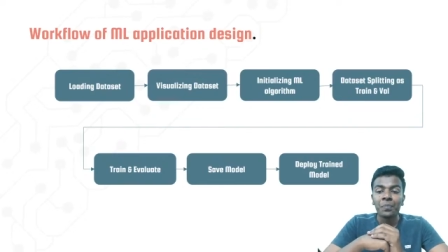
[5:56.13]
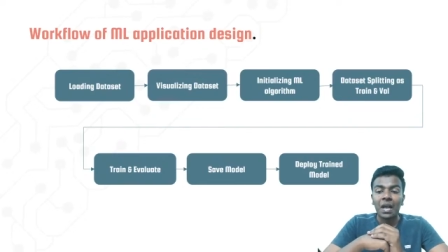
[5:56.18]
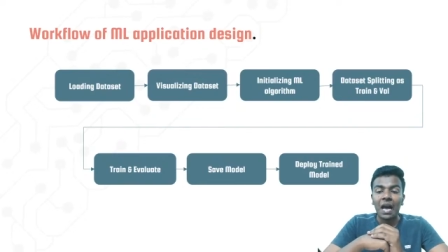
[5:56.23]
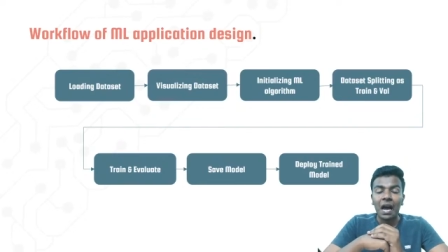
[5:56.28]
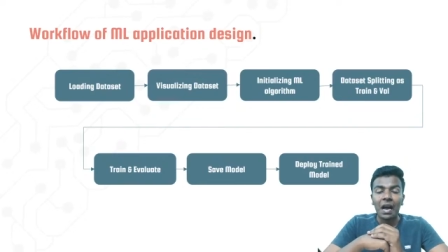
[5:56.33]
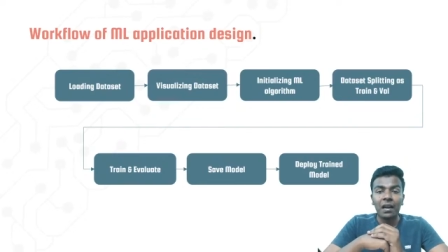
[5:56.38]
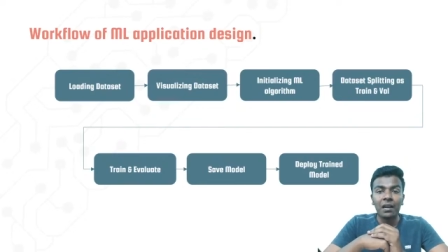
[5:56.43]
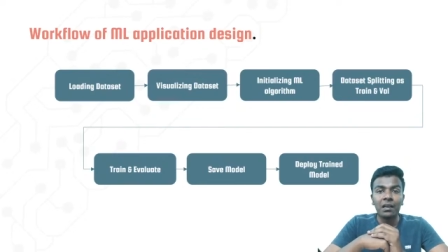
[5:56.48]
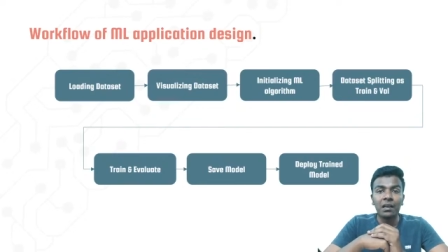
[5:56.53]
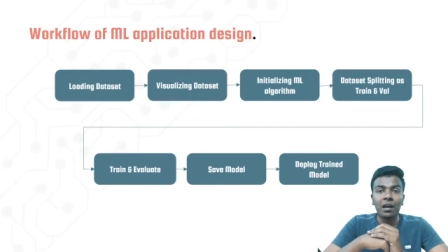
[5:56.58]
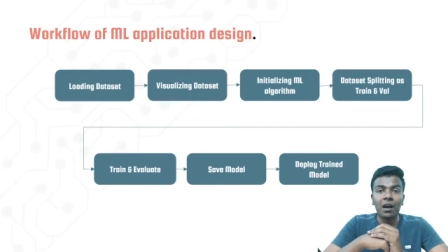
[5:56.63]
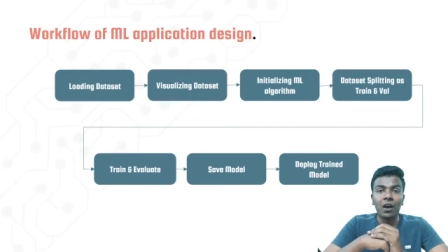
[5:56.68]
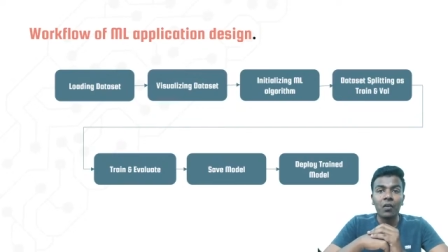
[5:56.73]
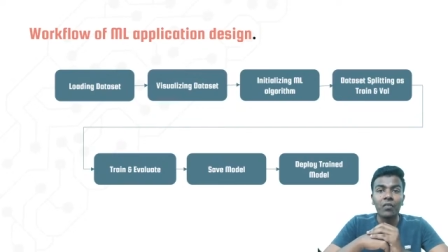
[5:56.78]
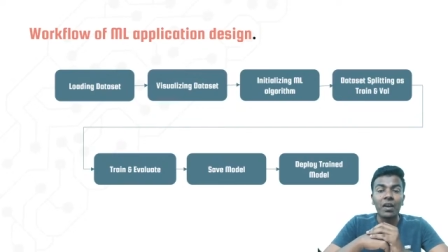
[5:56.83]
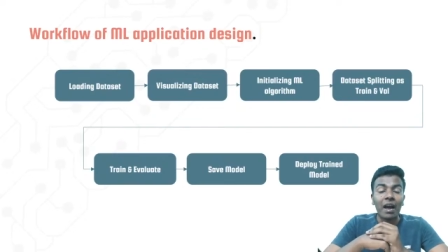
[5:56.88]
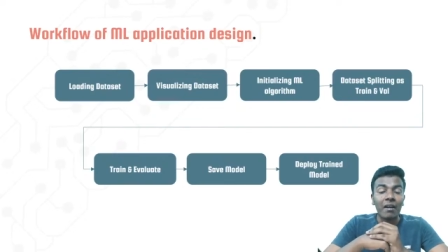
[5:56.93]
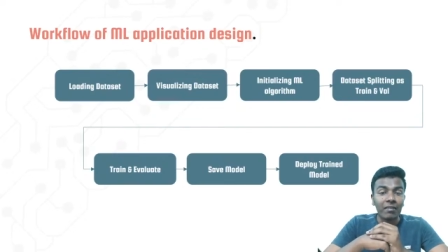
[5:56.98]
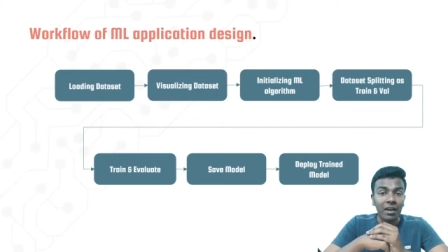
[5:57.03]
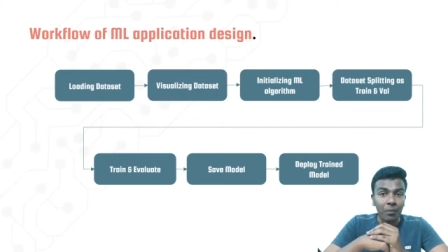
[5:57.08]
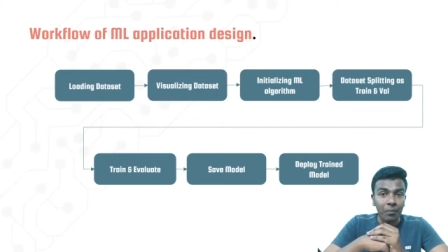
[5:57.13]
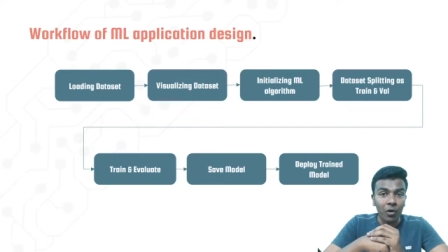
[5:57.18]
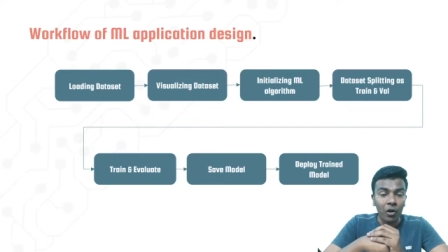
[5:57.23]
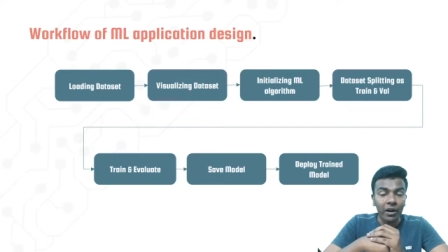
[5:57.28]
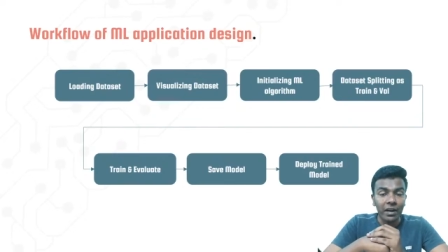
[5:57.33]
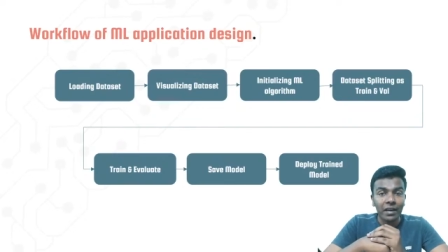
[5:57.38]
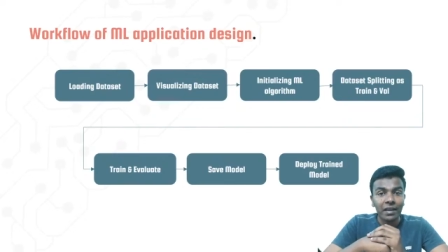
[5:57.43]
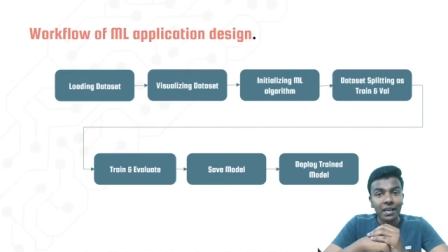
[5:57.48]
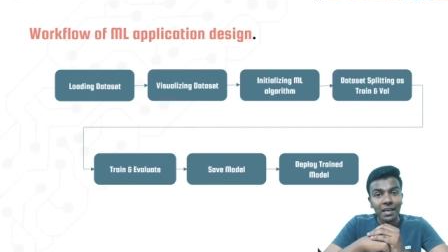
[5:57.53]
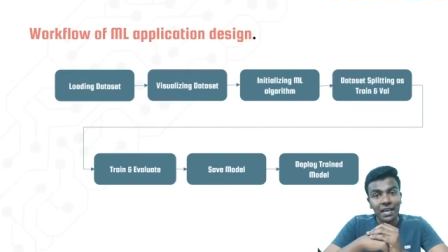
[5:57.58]
and we have
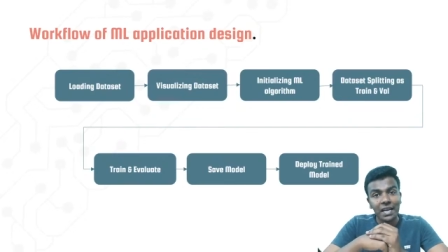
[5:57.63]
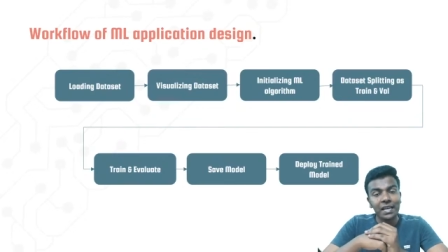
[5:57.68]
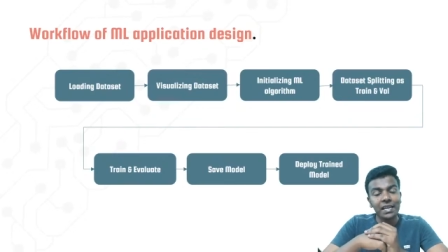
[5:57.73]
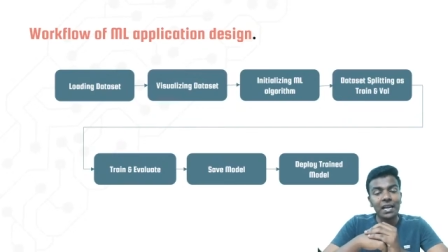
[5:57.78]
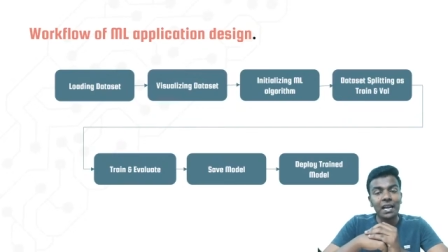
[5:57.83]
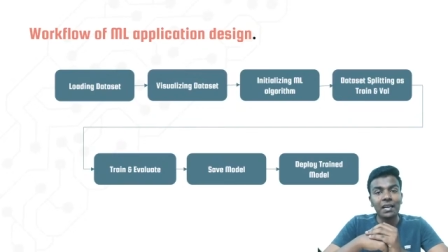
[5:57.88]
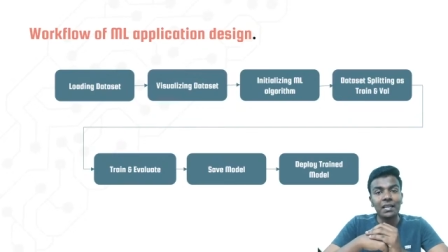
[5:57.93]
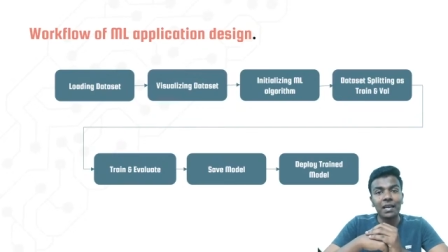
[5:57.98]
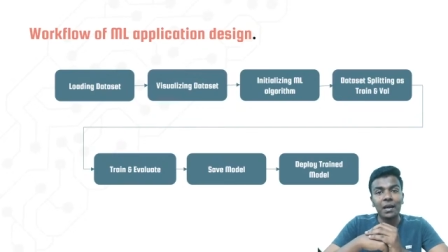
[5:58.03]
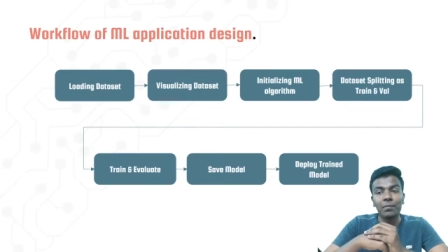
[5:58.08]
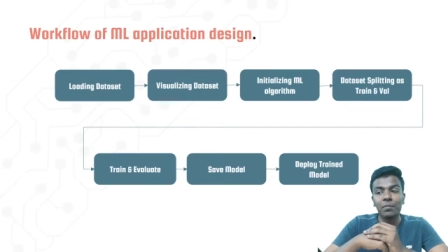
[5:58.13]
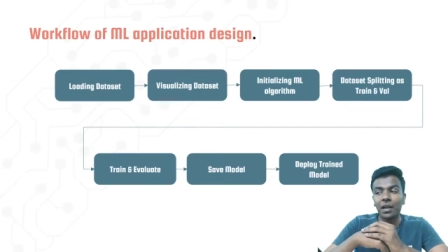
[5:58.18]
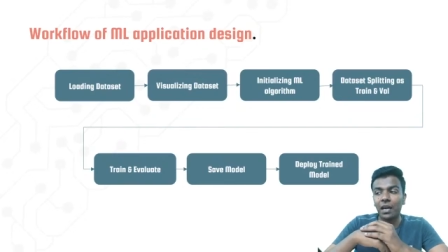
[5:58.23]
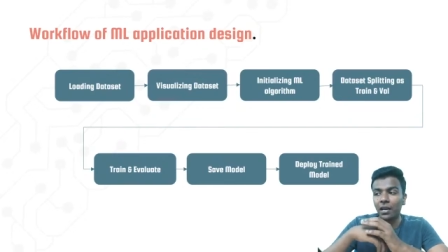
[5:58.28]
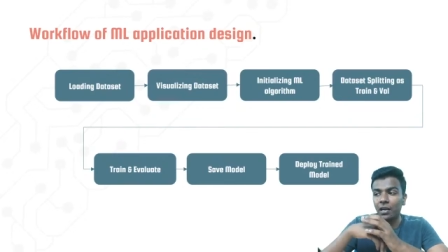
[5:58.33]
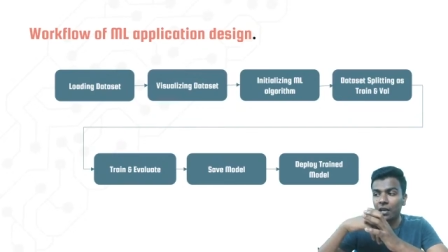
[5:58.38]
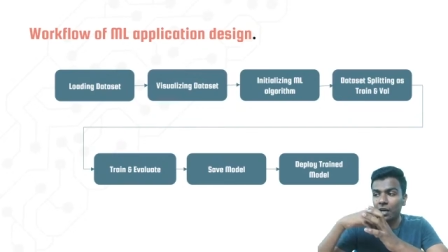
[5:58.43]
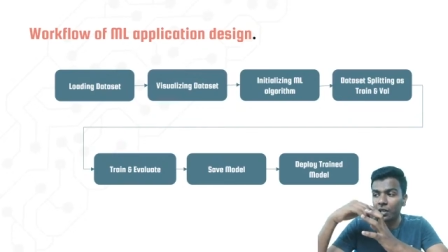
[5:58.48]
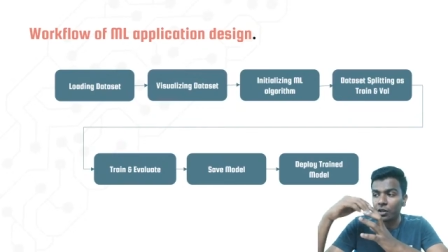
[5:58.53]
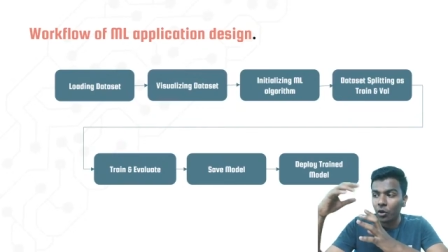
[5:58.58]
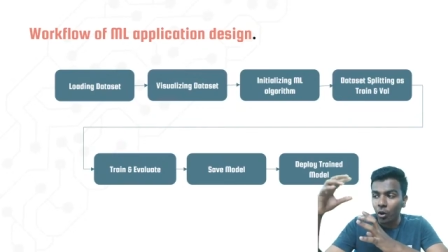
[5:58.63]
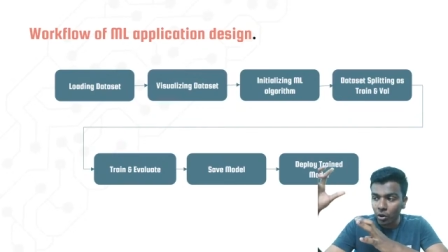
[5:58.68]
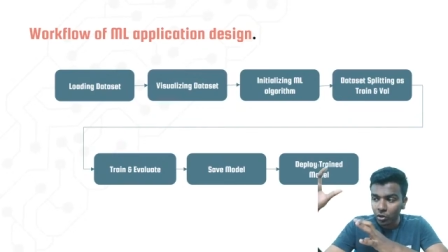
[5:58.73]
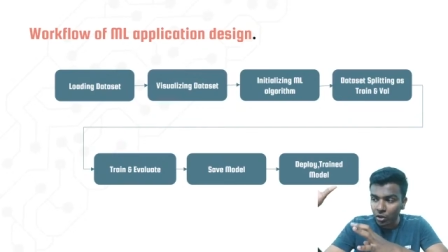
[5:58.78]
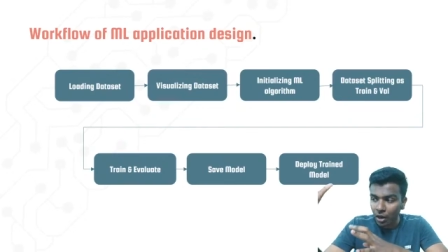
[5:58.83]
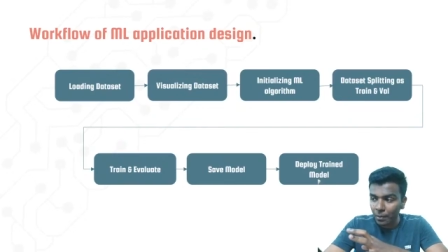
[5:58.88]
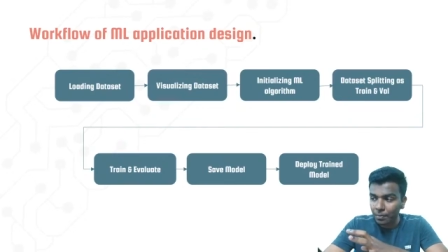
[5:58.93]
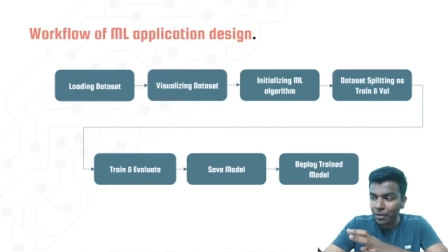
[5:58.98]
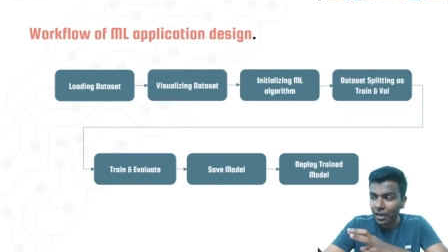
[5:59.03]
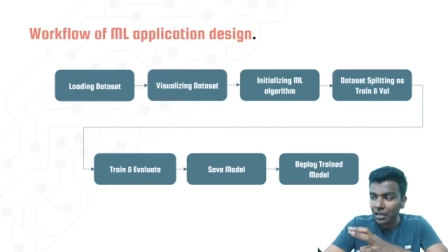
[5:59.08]
deployed it in a real time, like it's going
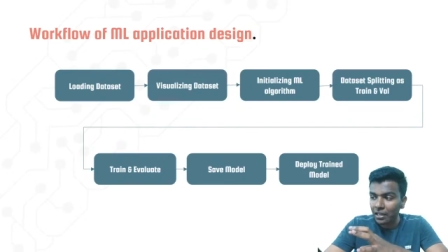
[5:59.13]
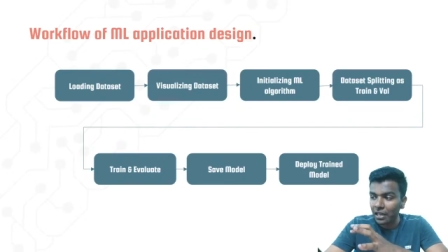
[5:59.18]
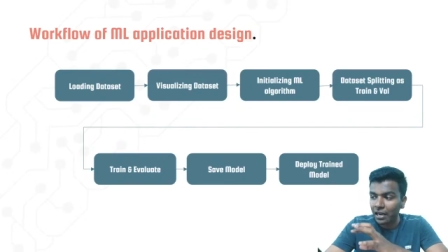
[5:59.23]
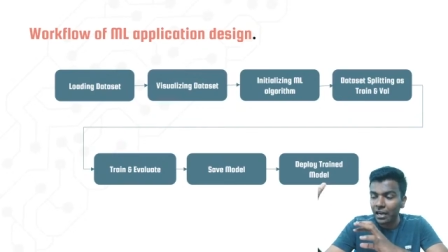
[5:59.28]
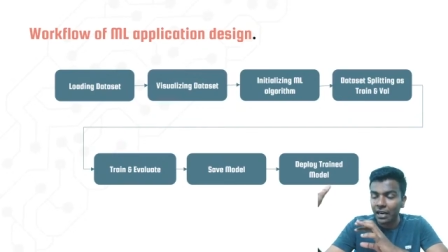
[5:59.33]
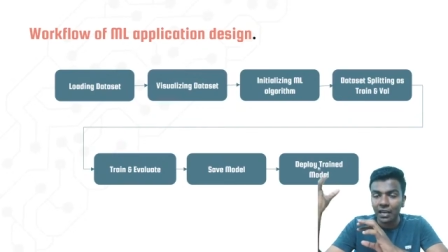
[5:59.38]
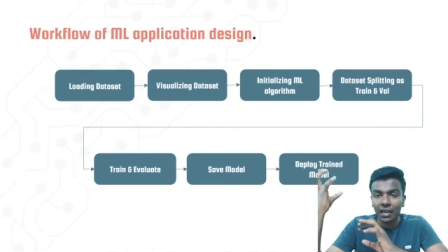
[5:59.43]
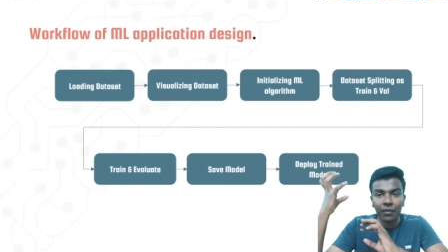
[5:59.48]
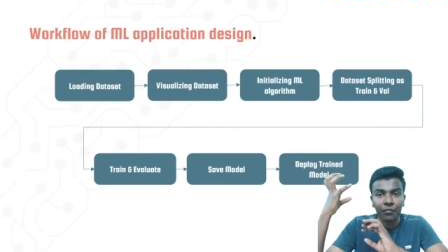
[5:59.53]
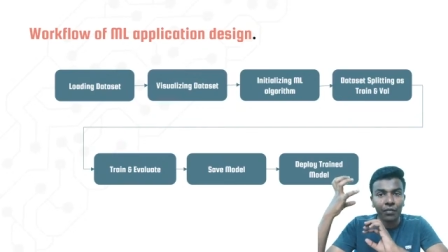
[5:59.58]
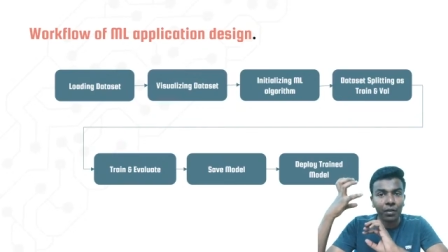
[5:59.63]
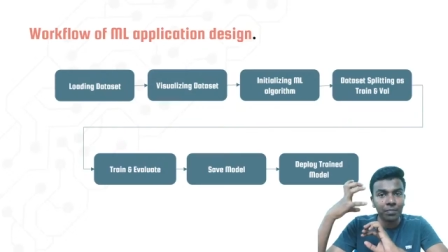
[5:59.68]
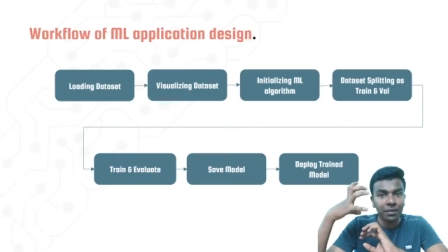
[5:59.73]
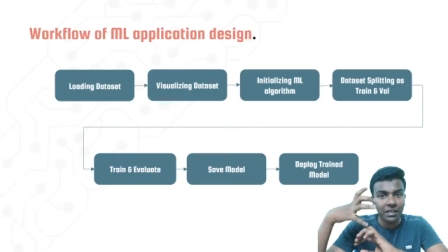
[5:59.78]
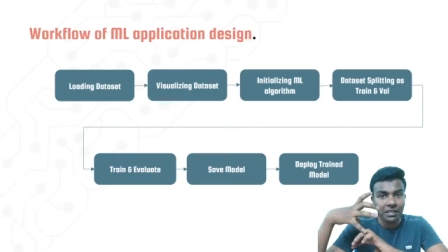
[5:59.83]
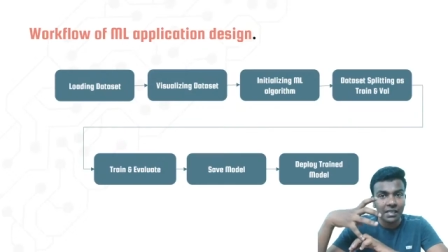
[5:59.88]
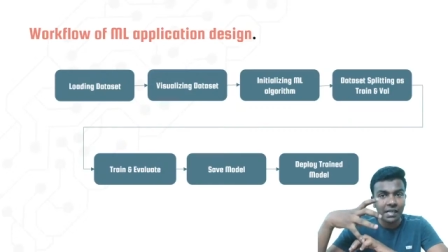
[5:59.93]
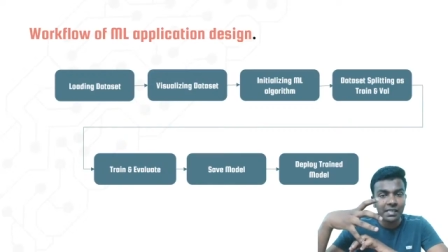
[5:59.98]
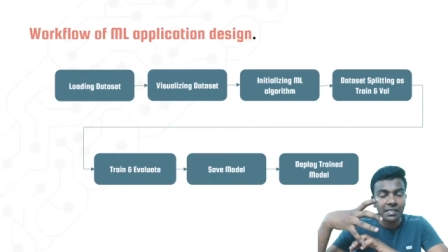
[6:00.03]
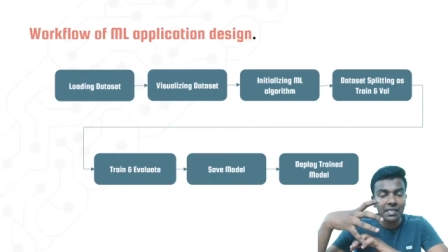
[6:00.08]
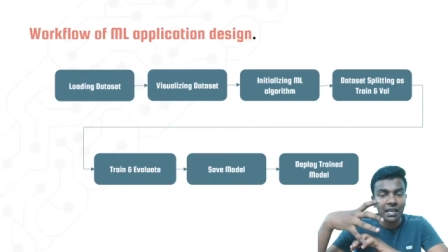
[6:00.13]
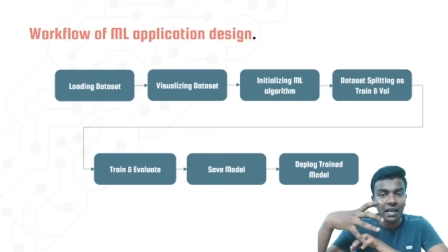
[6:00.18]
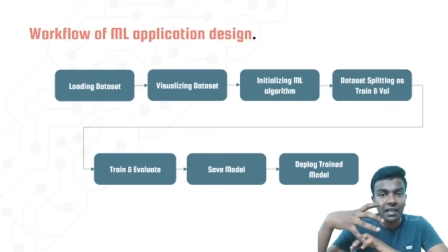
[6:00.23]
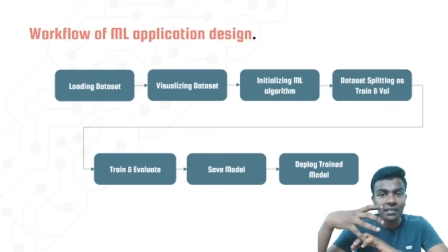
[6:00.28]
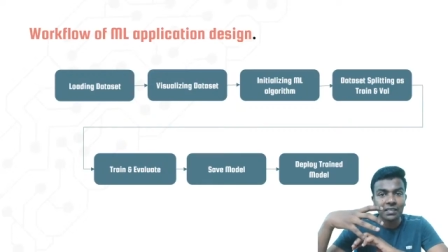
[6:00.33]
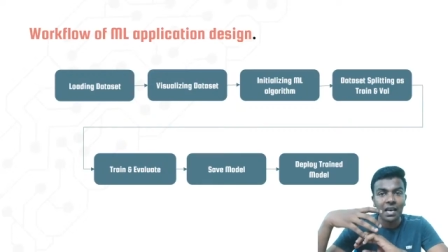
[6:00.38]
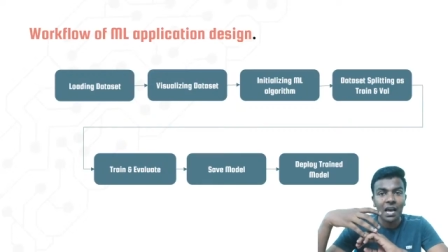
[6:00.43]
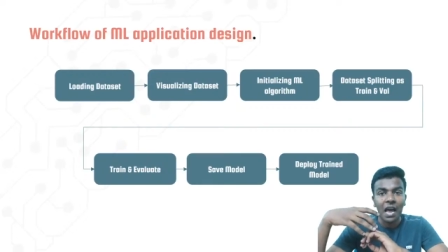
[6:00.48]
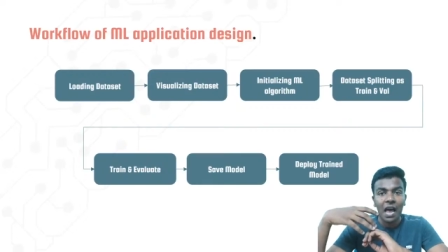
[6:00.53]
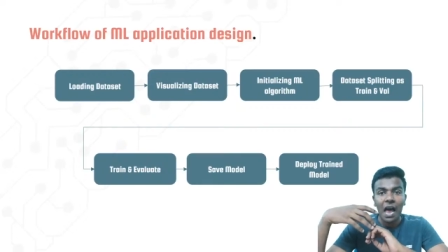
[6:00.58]
to obtain the data from the sensors,